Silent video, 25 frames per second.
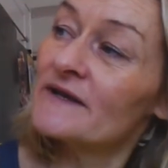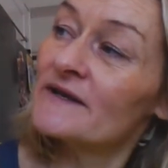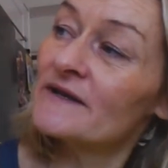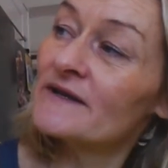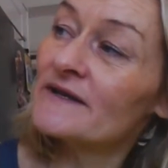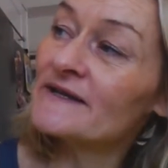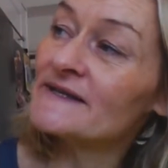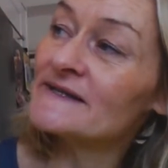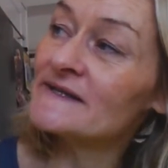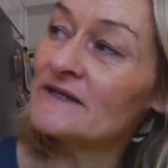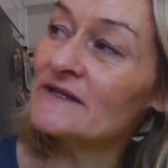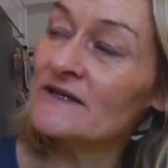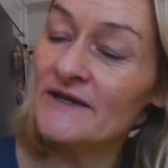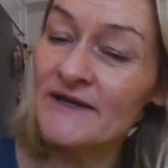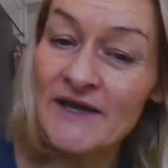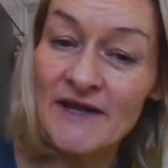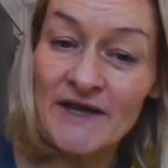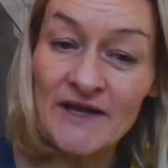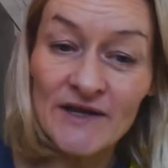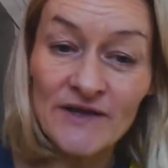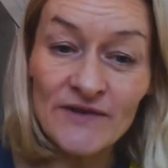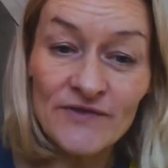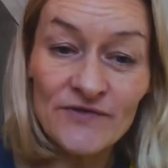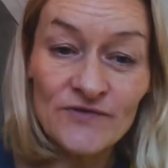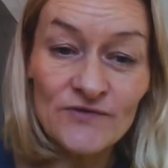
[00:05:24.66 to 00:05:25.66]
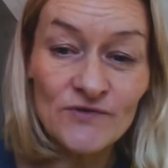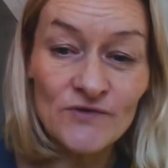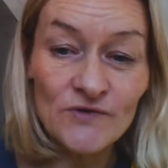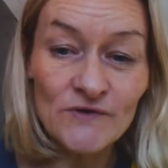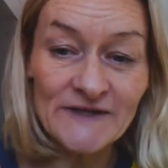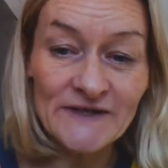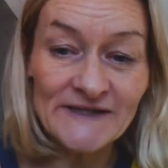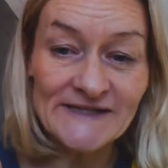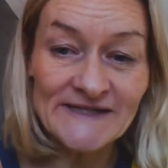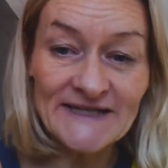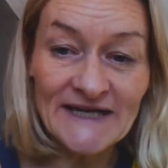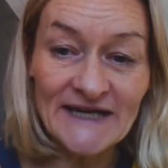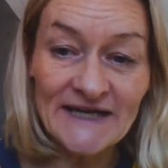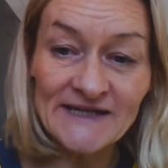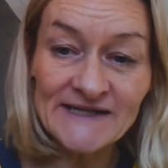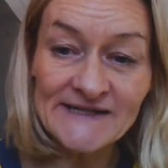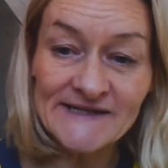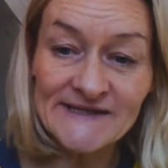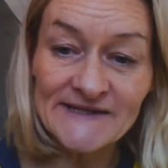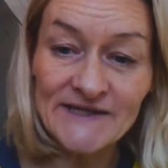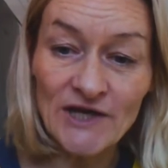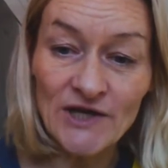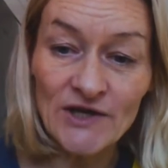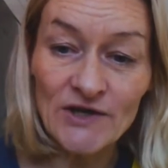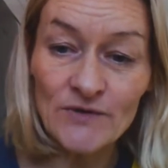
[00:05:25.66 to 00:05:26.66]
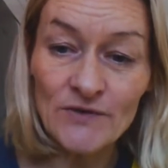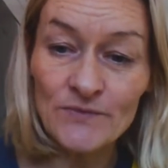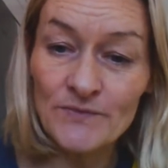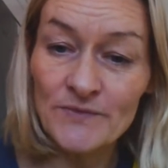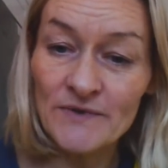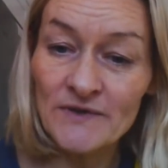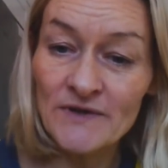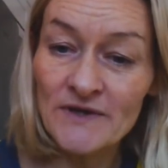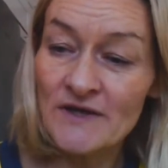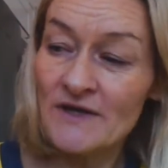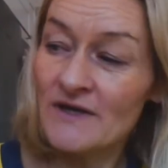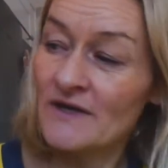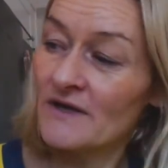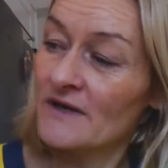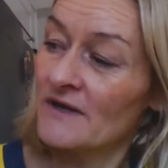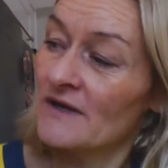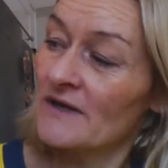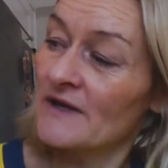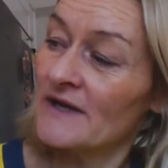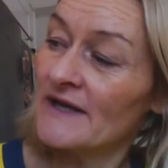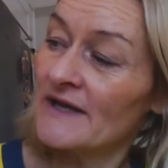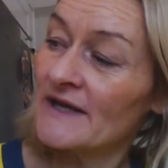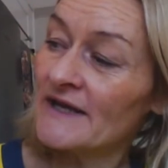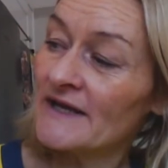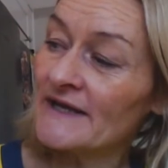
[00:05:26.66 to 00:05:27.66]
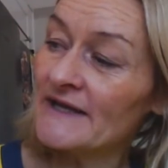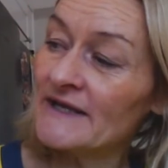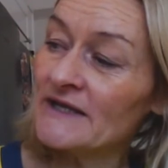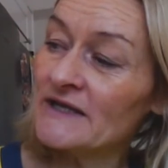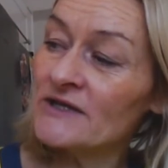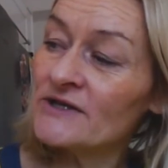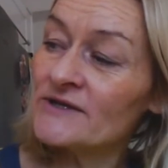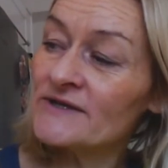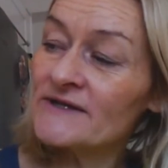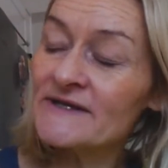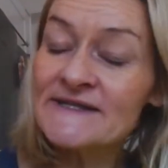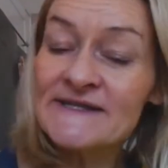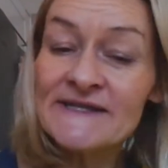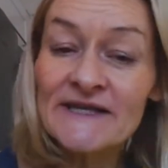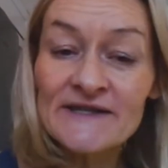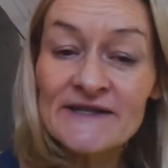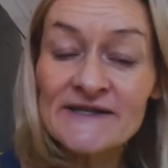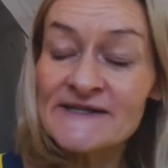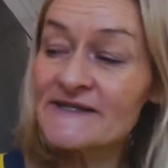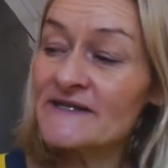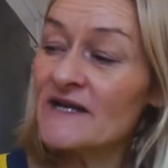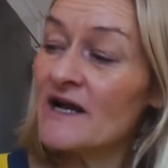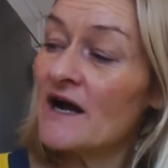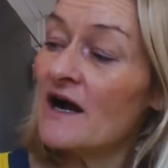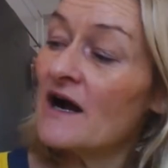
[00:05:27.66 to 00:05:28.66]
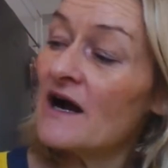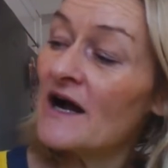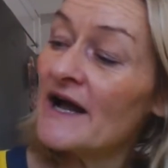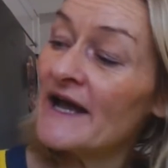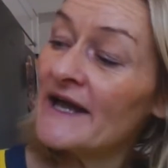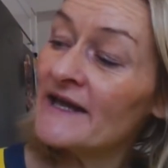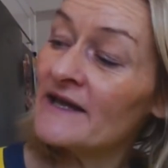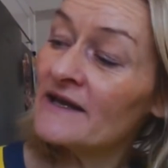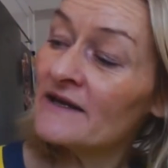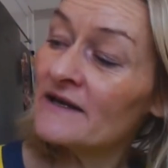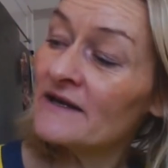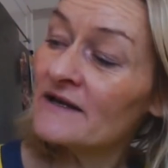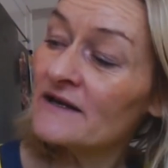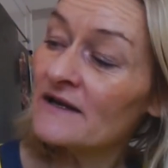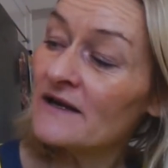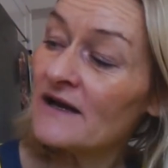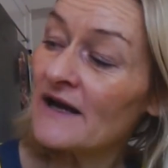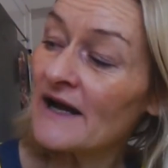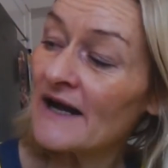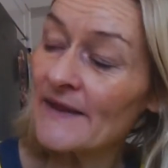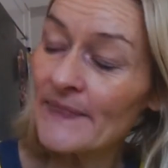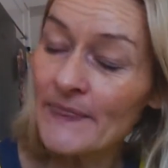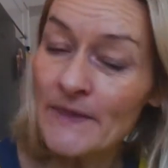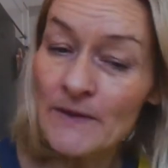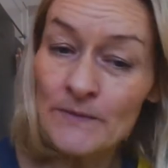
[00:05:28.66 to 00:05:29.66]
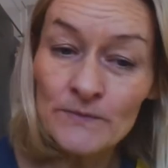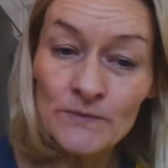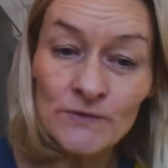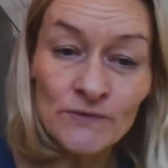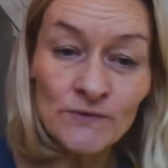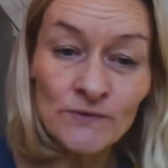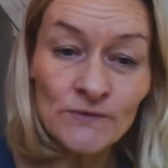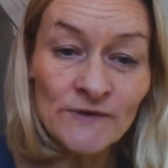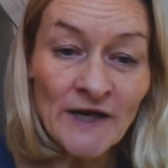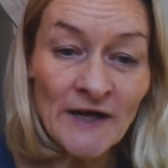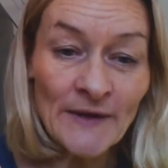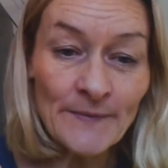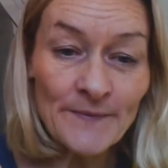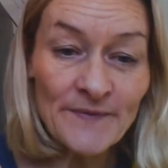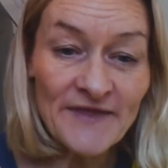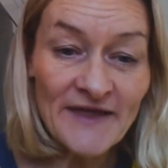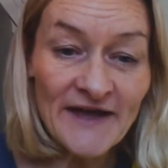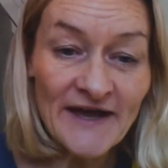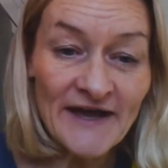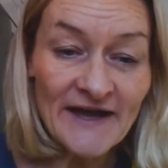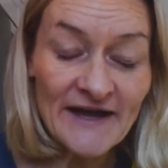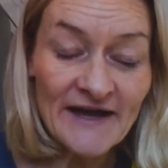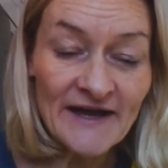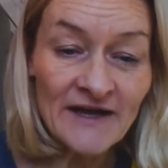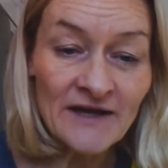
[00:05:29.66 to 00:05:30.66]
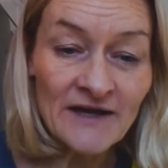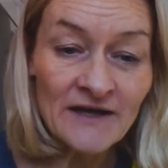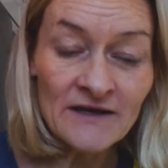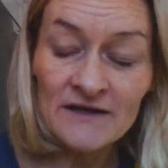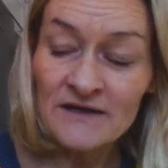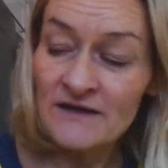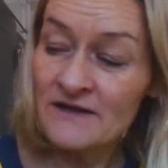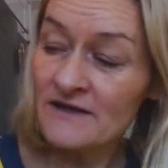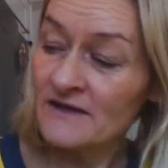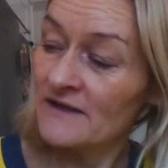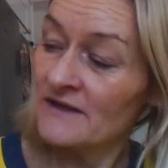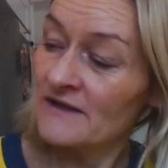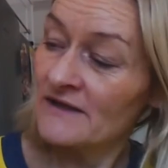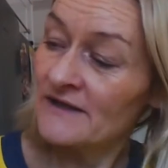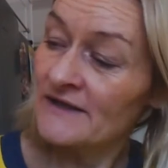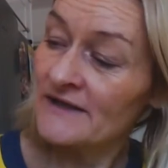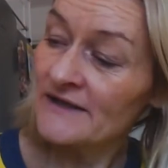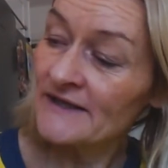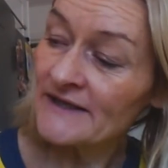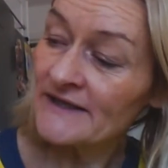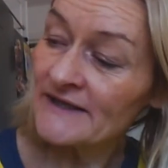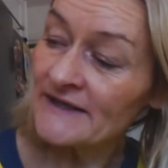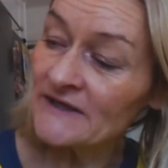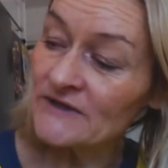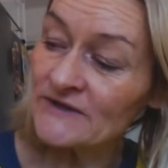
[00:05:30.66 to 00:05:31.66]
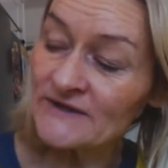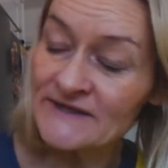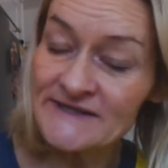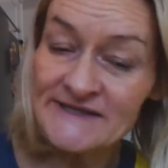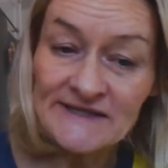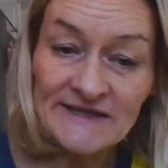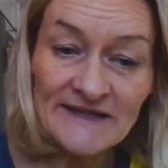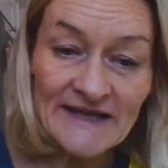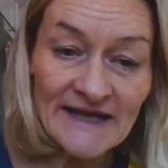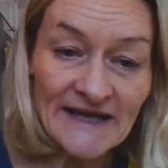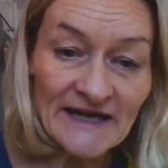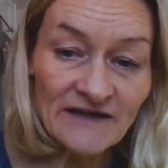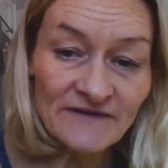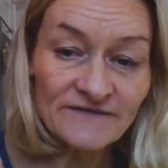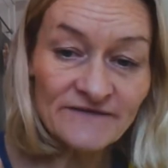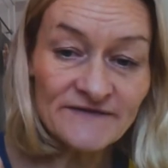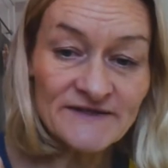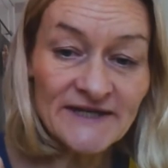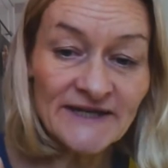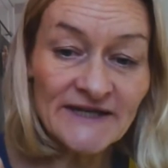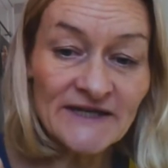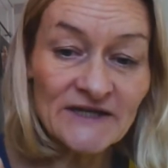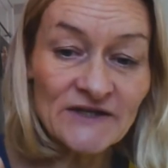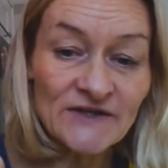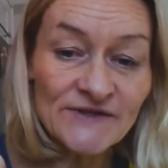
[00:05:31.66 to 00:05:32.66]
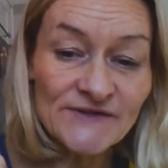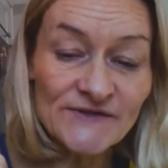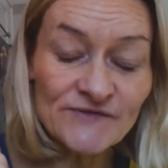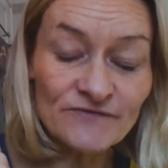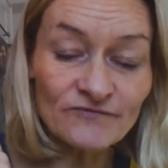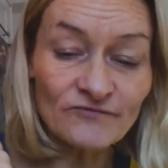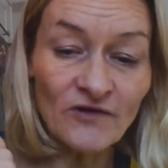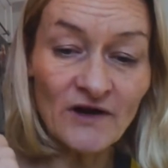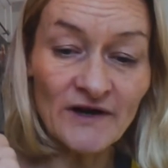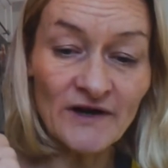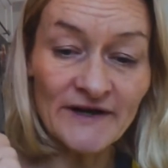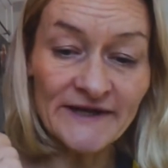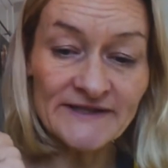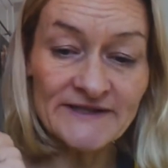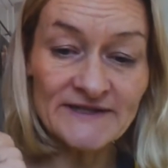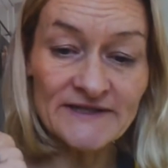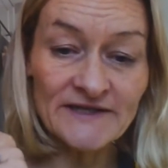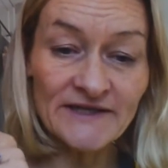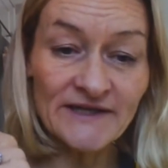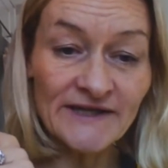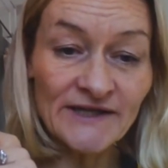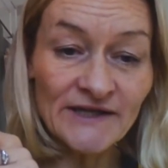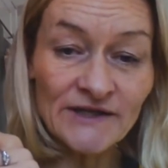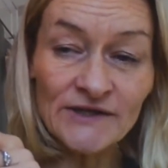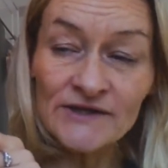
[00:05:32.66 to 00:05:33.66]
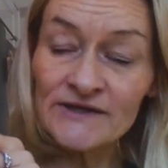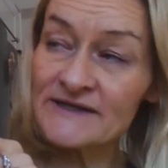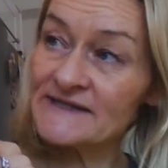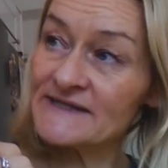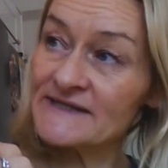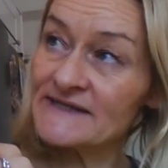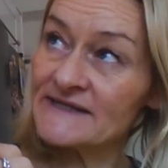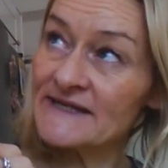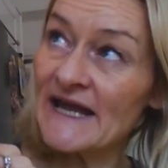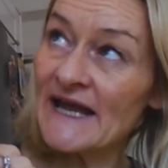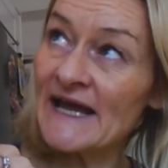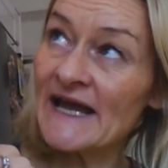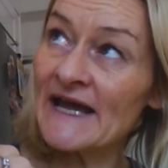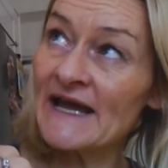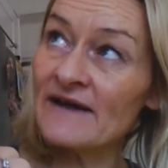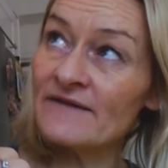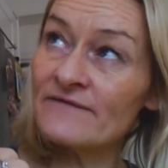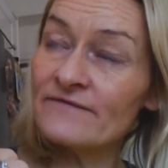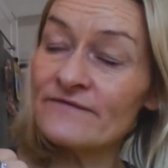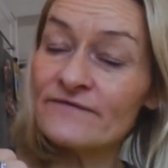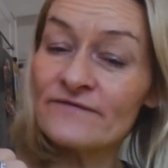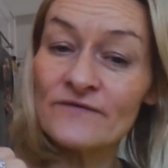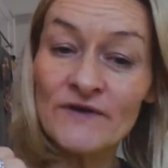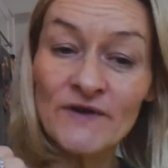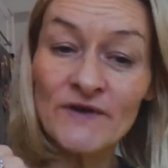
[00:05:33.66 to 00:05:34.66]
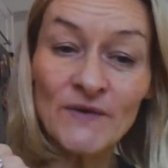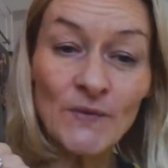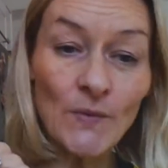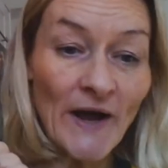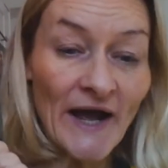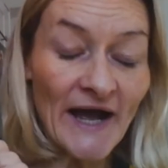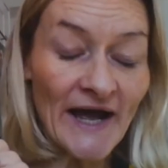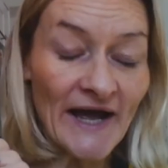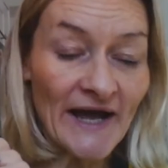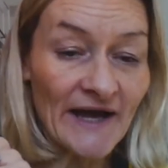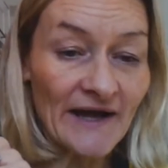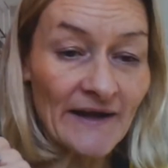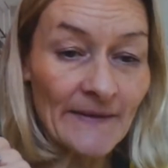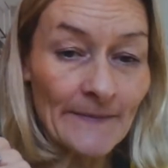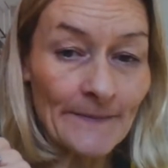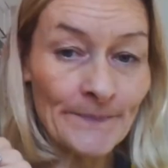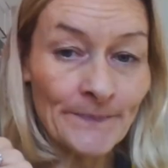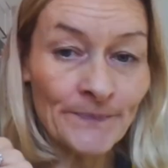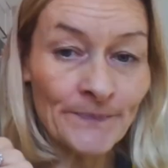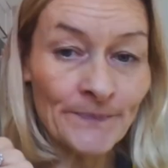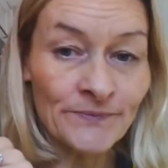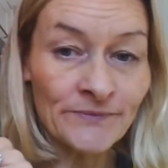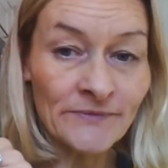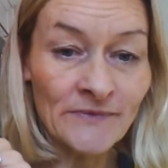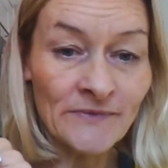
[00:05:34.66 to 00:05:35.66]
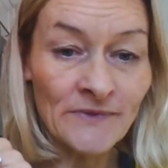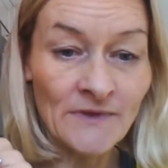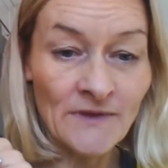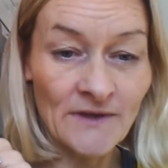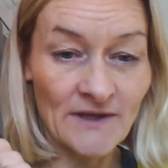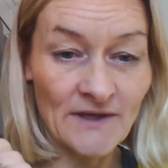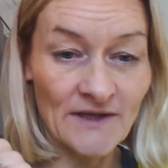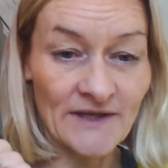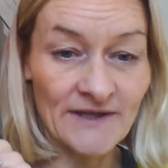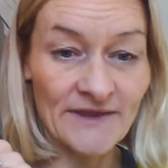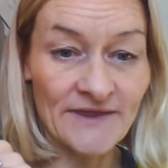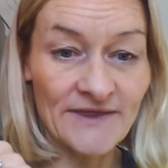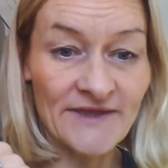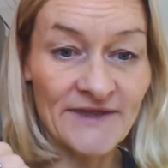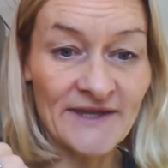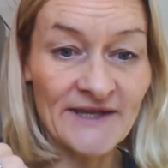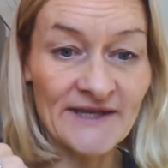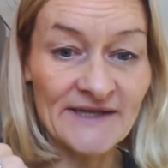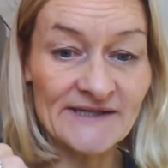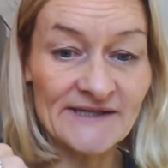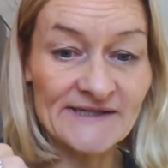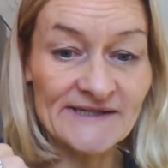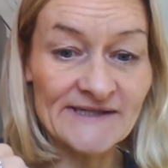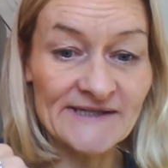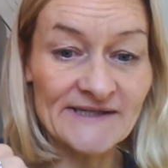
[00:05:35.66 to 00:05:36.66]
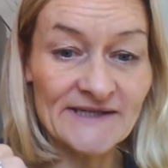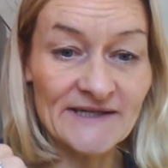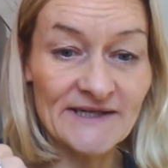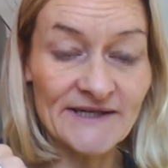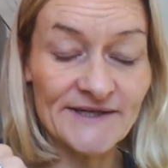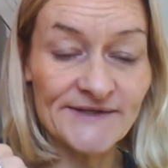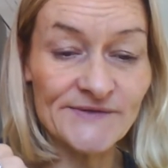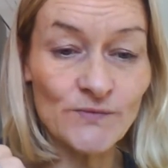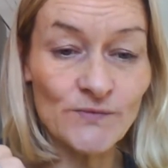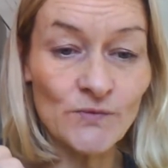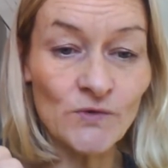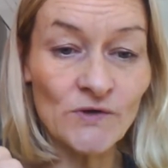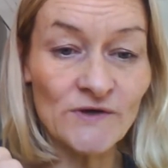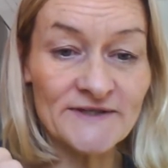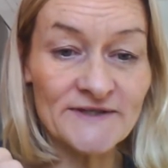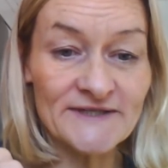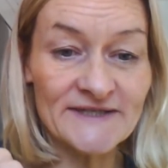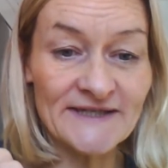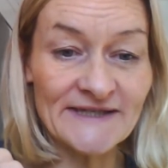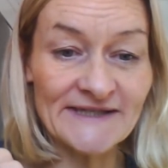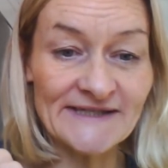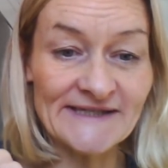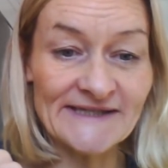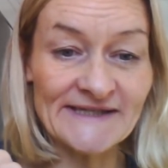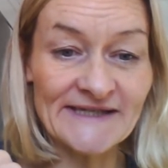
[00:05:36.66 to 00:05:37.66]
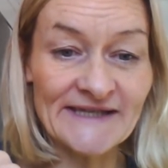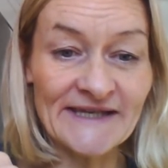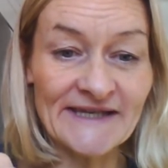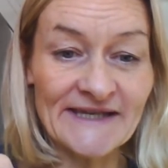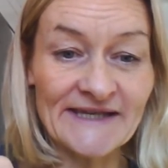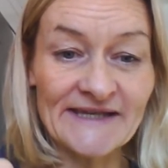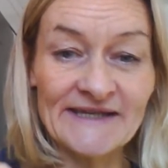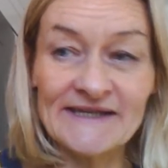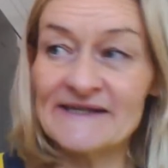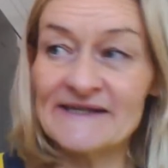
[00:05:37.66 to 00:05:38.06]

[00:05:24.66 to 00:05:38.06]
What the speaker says: is looking through his telescope. He looks at the sky and the moon up there. He looks left, he looks right, he looks everywhere. And this is what he sees.